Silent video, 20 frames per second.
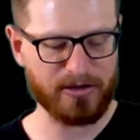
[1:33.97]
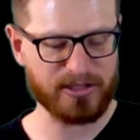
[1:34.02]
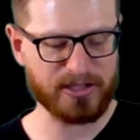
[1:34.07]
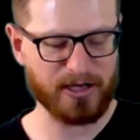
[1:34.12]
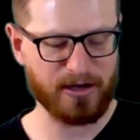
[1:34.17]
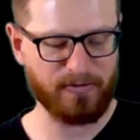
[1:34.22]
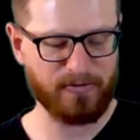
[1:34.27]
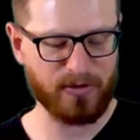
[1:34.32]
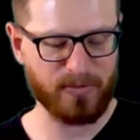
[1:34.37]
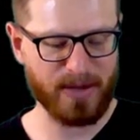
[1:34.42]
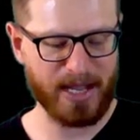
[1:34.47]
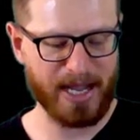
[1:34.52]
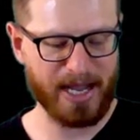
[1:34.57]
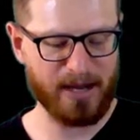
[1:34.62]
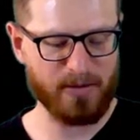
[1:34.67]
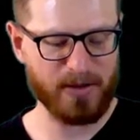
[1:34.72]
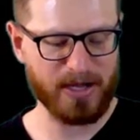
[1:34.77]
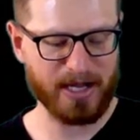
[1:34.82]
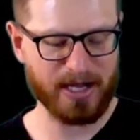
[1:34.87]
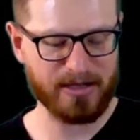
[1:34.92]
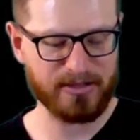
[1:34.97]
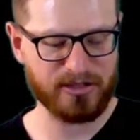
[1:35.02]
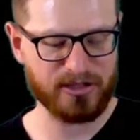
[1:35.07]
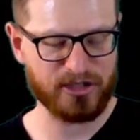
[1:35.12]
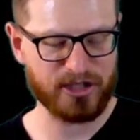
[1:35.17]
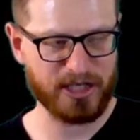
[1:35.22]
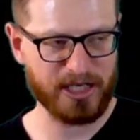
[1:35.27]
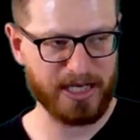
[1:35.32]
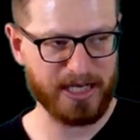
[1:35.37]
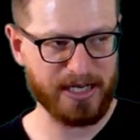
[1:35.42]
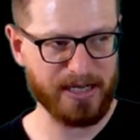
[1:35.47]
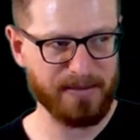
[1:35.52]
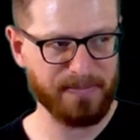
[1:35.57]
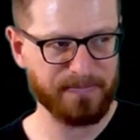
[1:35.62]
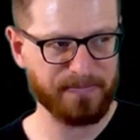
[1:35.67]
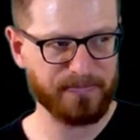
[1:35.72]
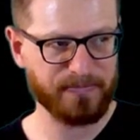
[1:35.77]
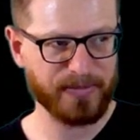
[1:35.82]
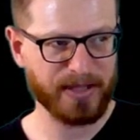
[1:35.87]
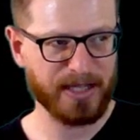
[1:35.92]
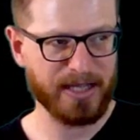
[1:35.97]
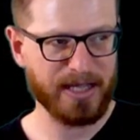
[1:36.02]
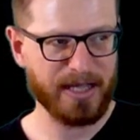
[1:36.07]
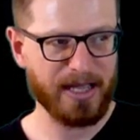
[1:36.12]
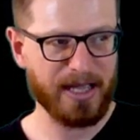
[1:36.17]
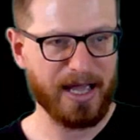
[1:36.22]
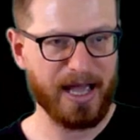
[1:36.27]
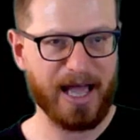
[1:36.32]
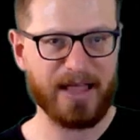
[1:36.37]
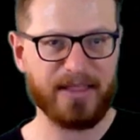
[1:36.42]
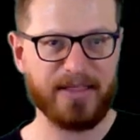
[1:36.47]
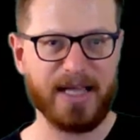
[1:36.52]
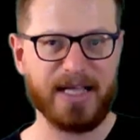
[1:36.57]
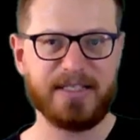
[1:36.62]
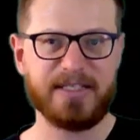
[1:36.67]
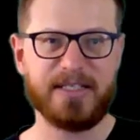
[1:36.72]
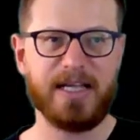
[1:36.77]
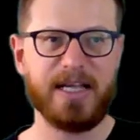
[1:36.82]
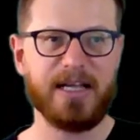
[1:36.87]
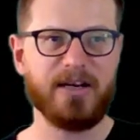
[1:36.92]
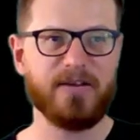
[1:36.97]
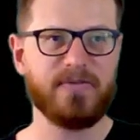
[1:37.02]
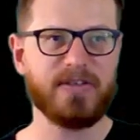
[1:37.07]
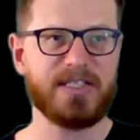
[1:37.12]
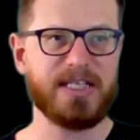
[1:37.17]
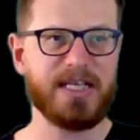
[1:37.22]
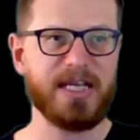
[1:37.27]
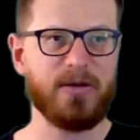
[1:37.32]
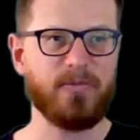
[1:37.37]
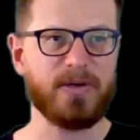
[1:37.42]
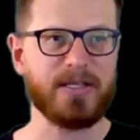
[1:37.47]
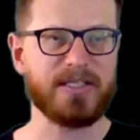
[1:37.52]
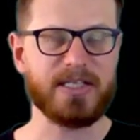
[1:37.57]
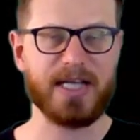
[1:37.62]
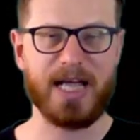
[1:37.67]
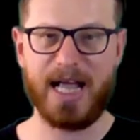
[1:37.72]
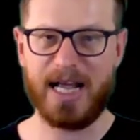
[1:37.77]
So from A we go to G, and that's the end of a sequence.